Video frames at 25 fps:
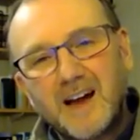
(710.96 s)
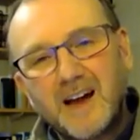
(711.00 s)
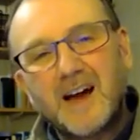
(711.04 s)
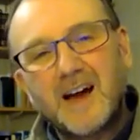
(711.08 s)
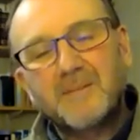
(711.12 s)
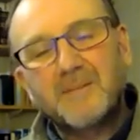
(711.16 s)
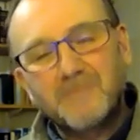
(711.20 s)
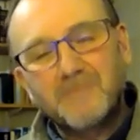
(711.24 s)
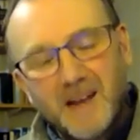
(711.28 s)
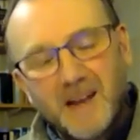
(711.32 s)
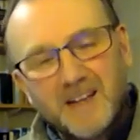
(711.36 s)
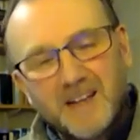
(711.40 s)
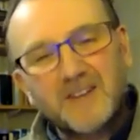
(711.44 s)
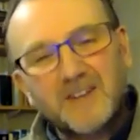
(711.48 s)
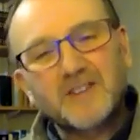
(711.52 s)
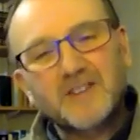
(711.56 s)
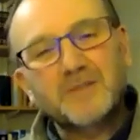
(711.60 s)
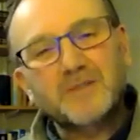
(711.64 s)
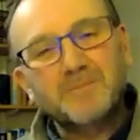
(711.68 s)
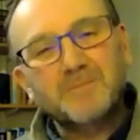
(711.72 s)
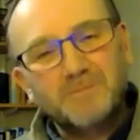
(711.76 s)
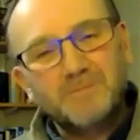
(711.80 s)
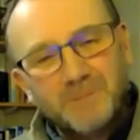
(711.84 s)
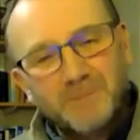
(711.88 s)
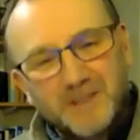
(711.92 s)
and make
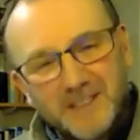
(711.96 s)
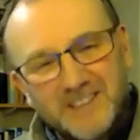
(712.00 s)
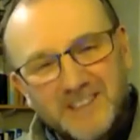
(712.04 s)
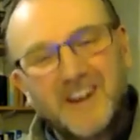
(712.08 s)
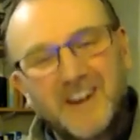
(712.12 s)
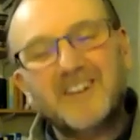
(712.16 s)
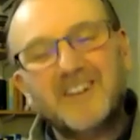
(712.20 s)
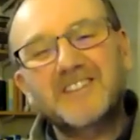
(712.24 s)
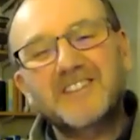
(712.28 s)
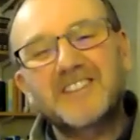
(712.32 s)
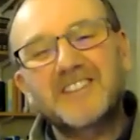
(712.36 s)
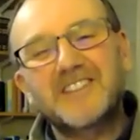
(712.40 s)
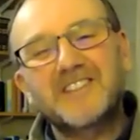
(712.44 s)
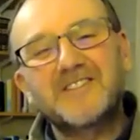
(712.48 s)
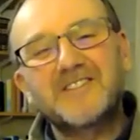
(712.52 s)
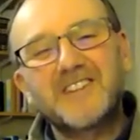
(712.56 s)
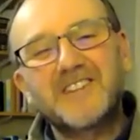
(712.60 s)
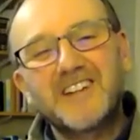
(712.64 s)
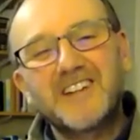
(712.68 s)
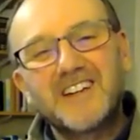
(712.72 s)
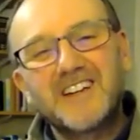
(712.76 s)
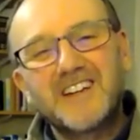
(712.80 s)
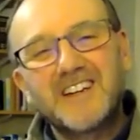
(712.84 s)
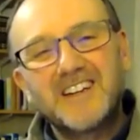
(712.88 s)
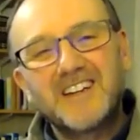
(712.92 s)
us productive
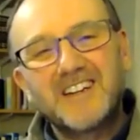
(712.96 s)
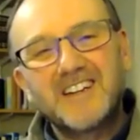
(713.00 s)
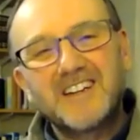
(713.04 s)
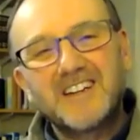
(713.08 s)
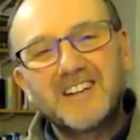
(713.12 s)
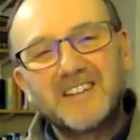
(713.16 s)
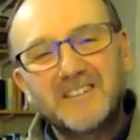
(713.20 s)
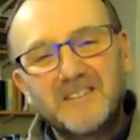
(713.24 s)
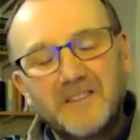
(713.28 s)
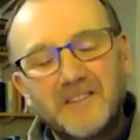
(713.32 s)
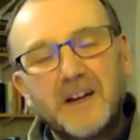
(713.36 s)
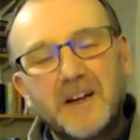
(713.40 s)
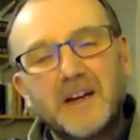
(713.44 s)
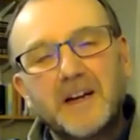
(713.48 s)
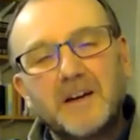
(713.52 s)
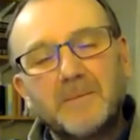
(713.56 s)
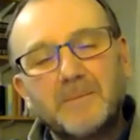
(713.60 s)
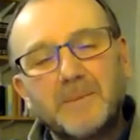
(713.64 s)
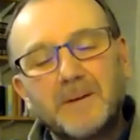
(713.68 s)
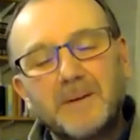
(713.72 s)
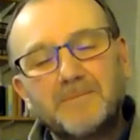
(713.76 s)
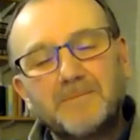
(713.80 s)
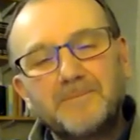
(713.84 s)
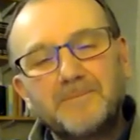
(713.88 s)
for him.